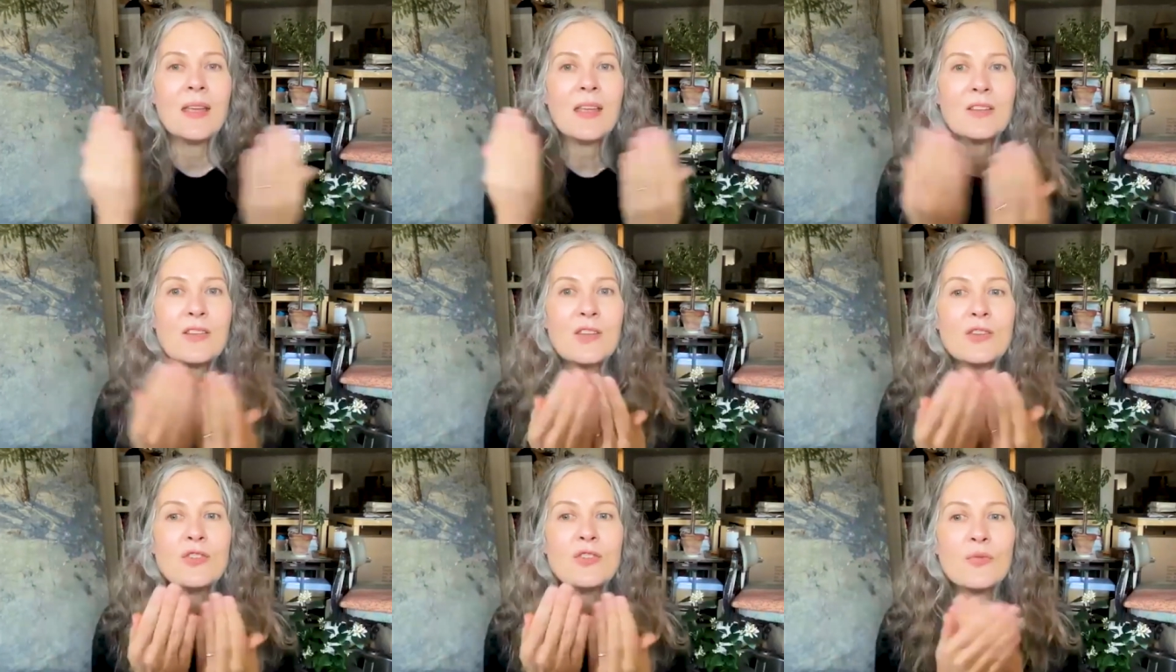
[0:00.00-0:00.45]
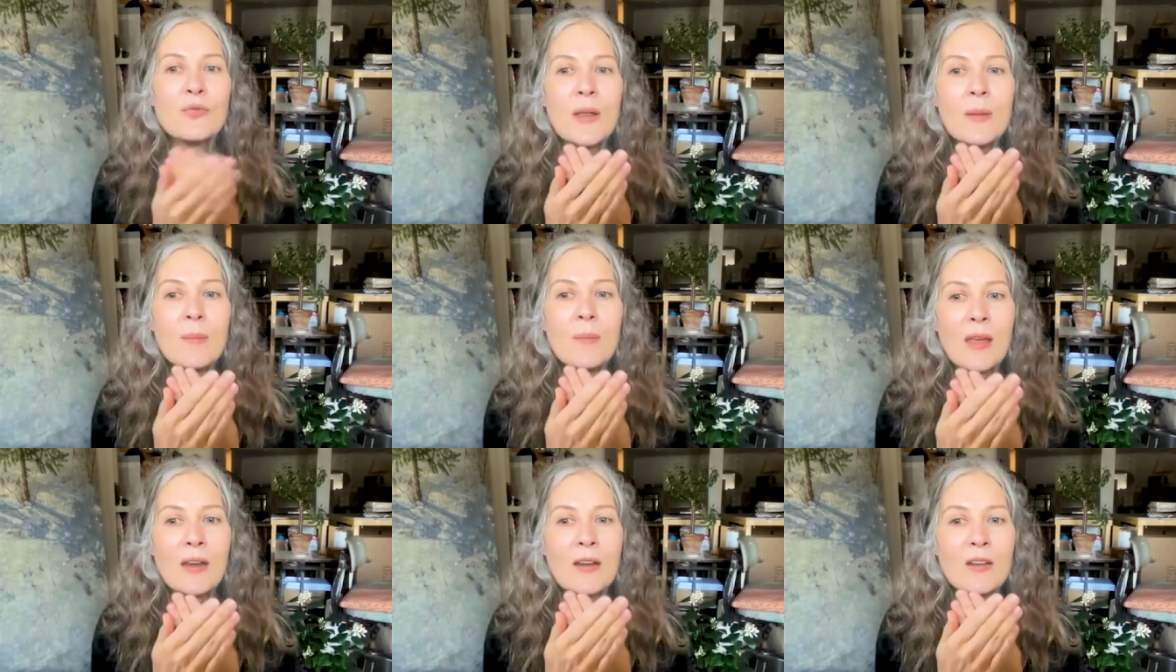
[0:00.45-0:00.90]
is a
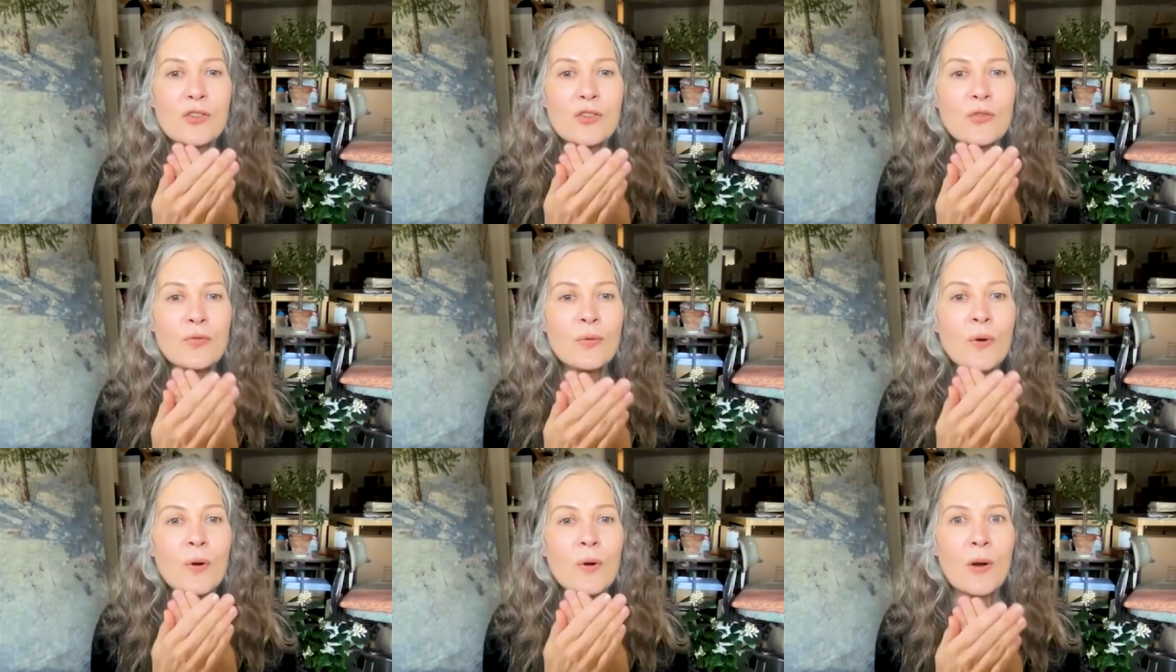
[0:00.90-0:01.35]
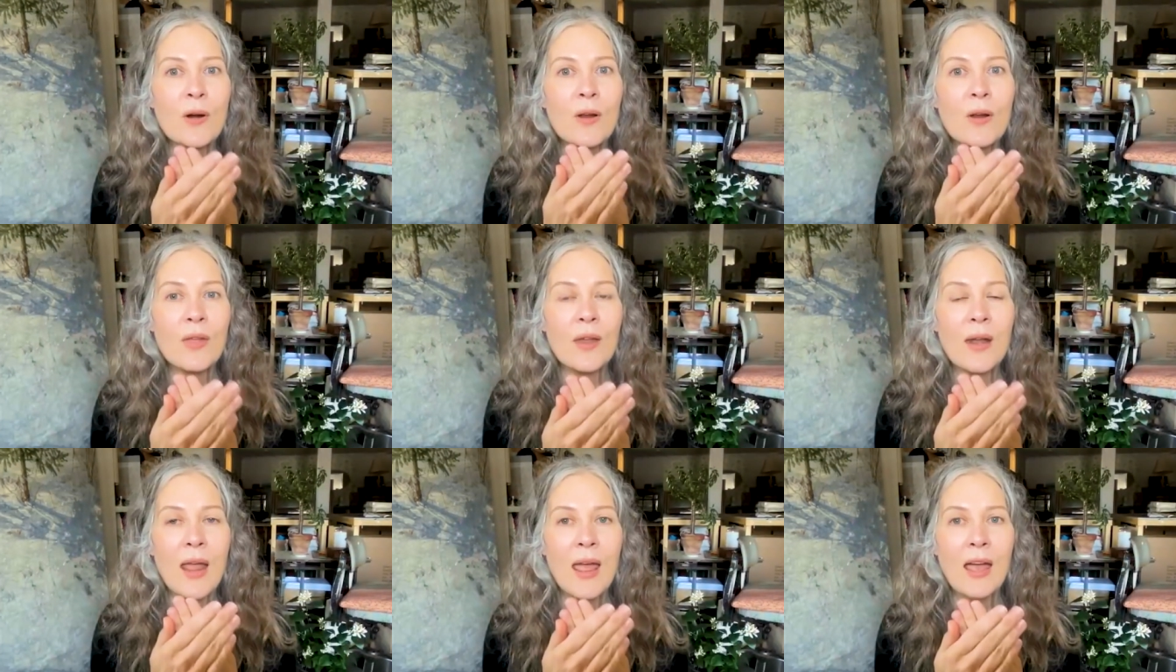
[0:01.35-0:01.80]
dream that is
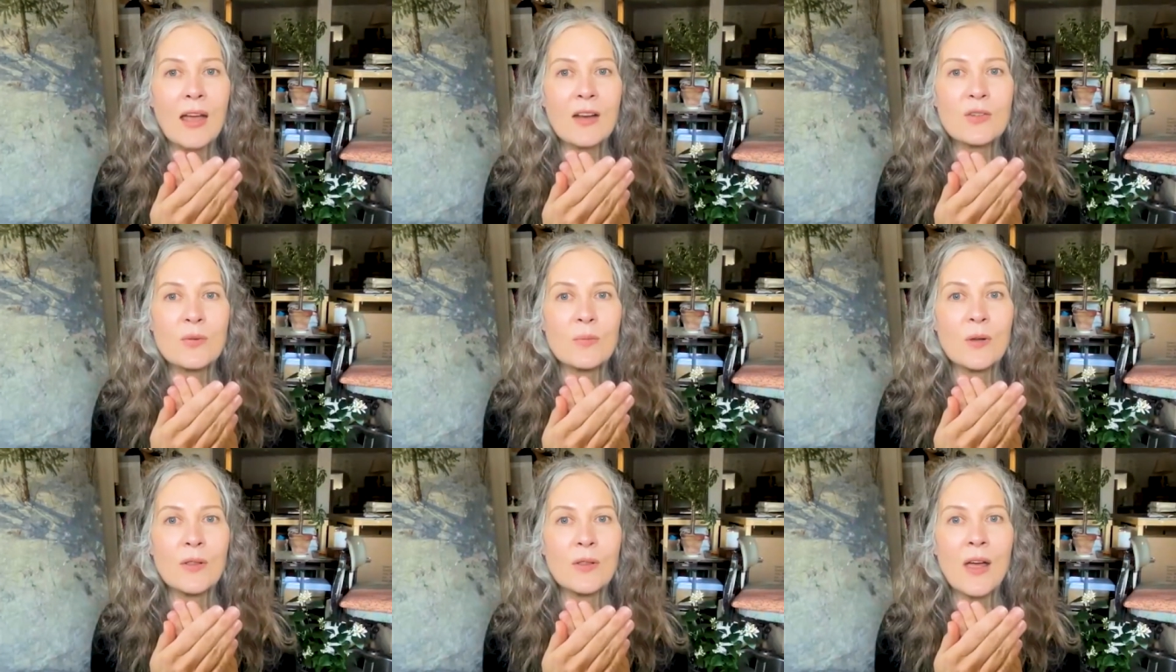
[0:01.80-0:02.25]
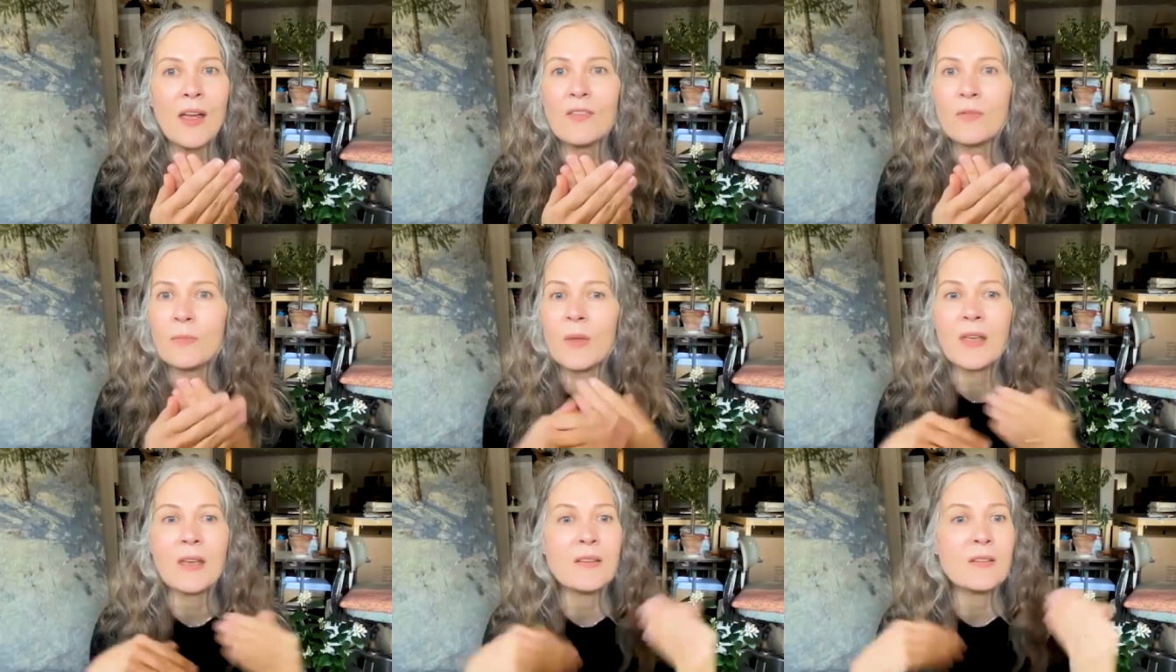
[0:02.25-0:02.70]
truer than actual
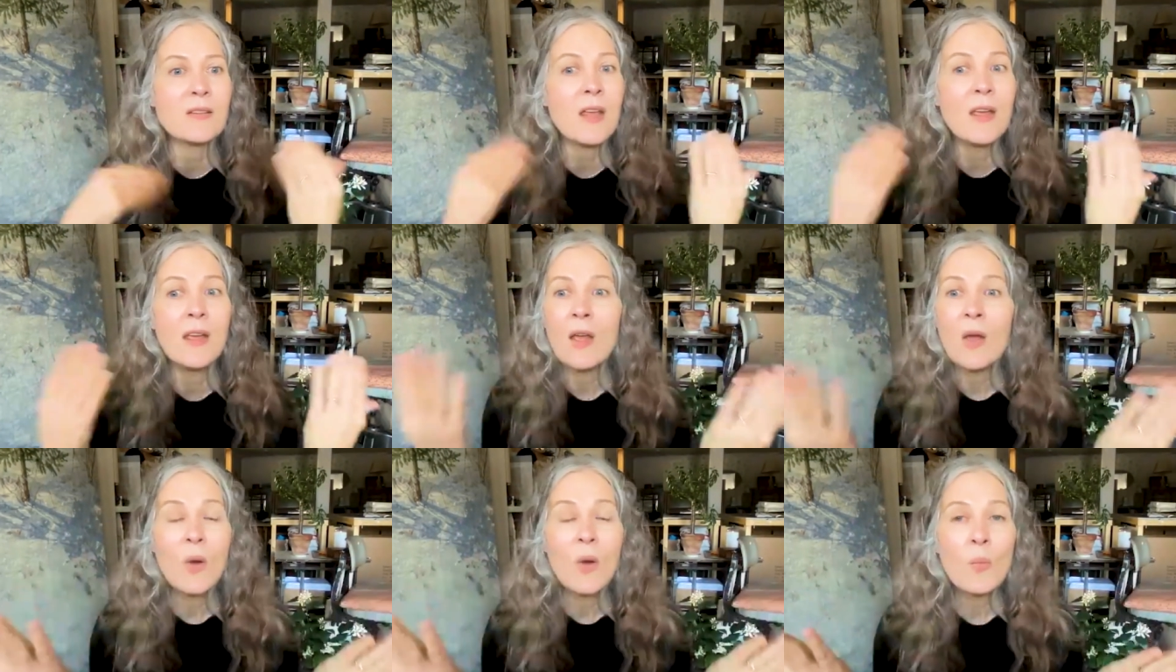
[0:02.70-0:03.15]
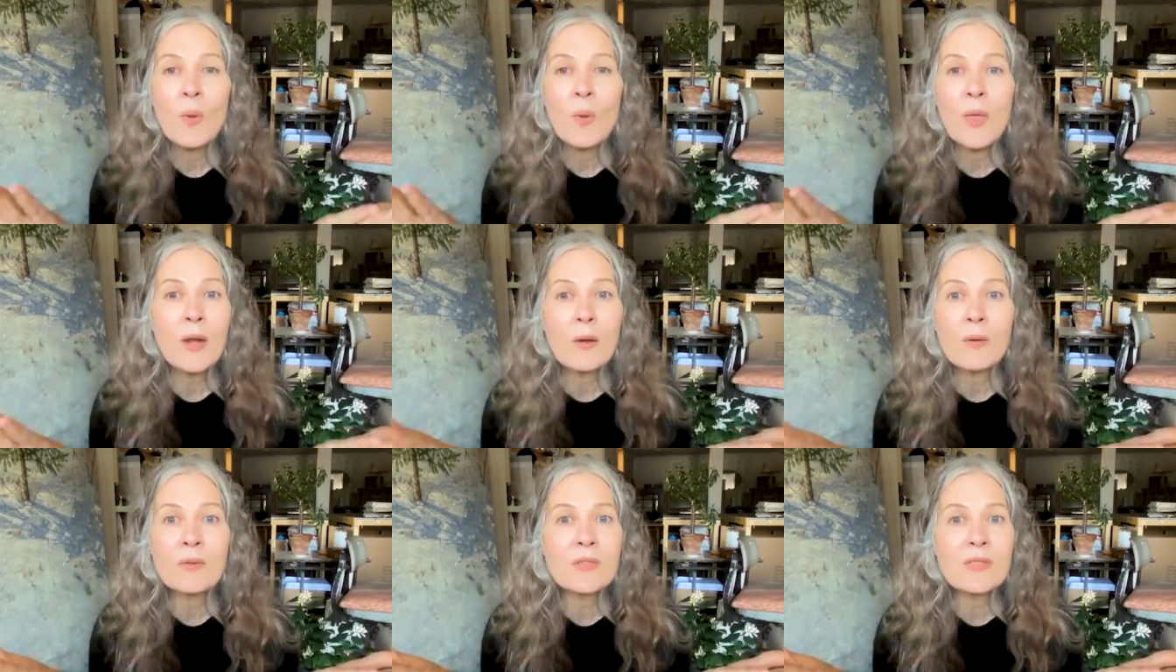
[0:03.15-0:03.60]
life because
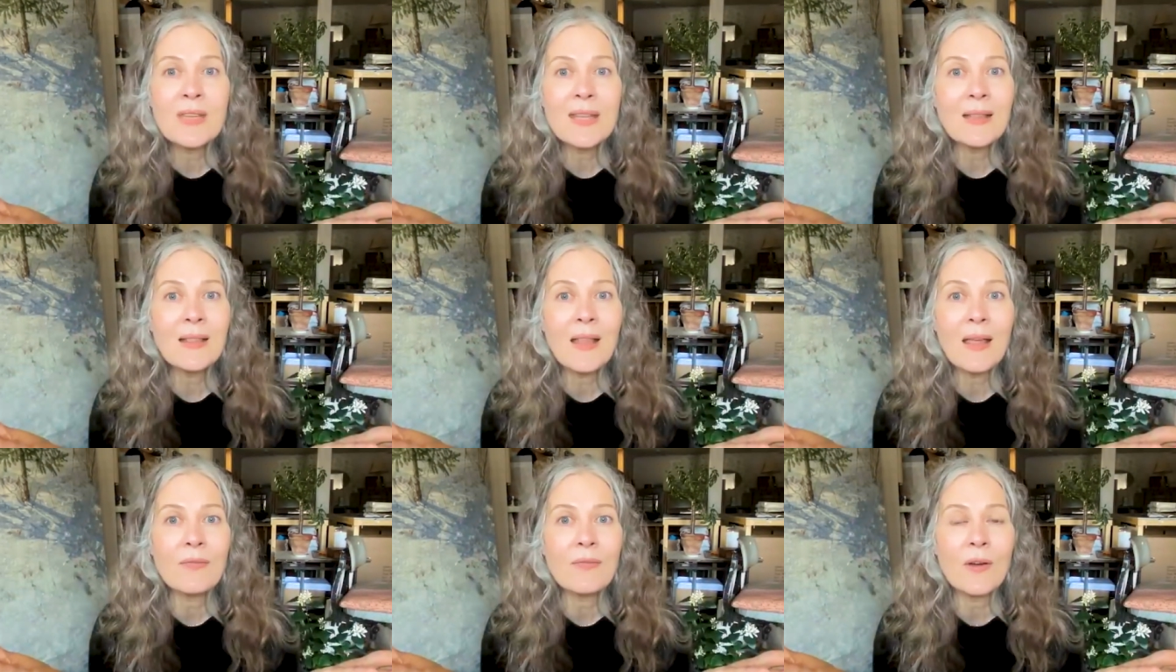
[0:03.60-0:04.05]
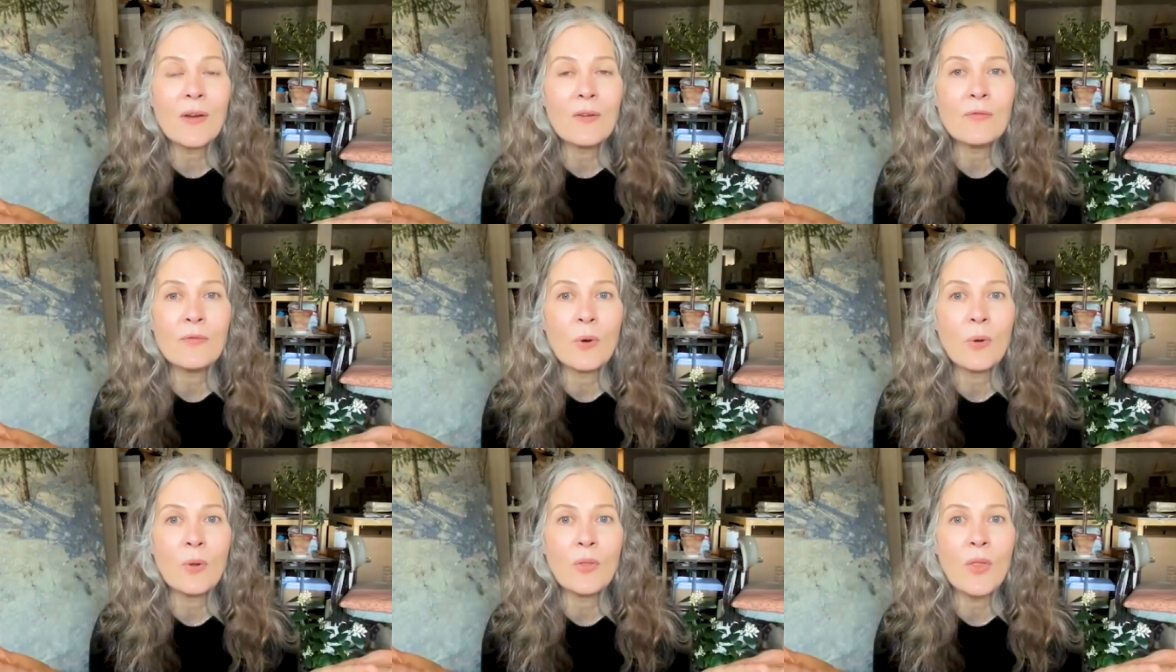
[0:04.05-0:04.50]
we don't see life
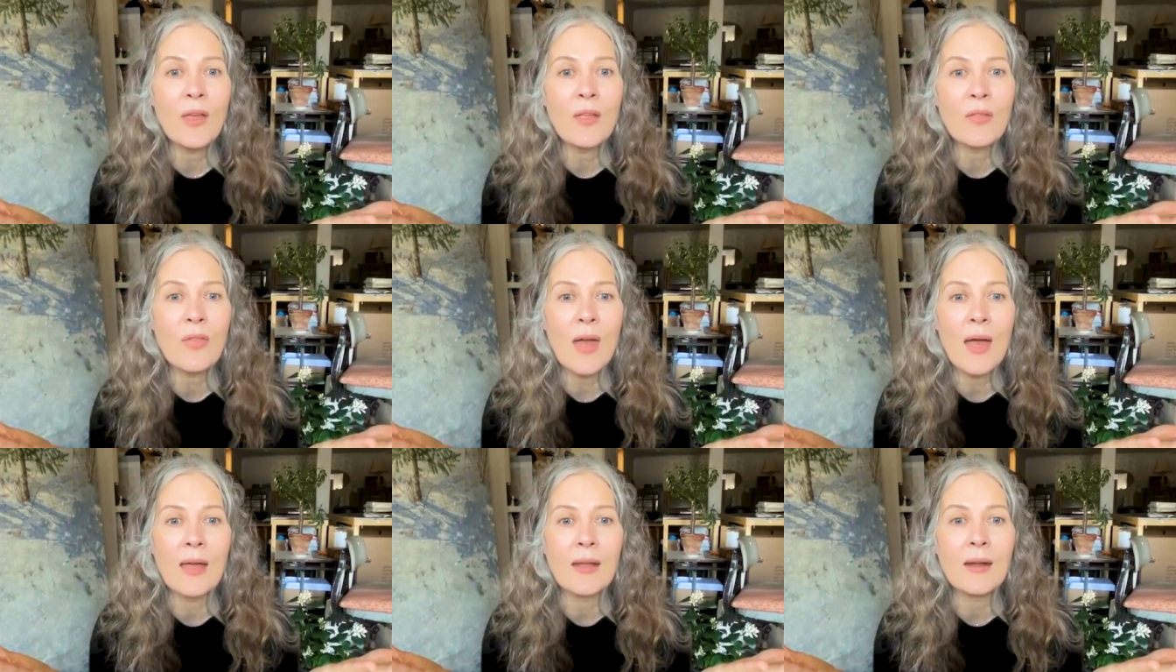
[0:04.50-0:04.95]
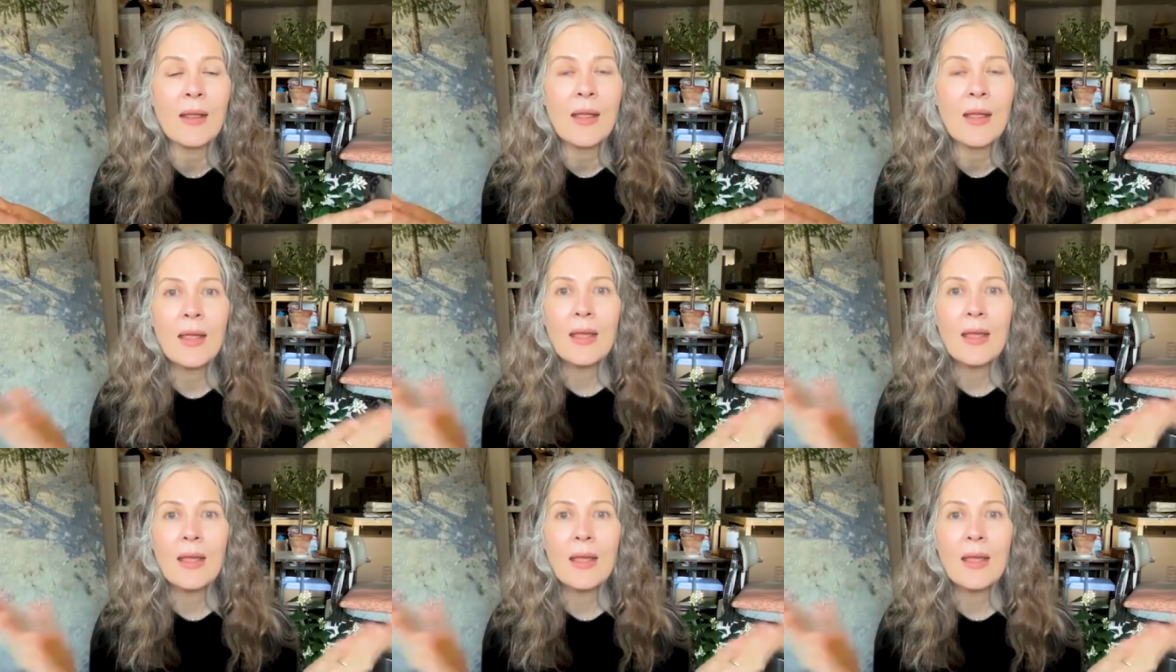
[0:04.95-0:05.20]
unfold like that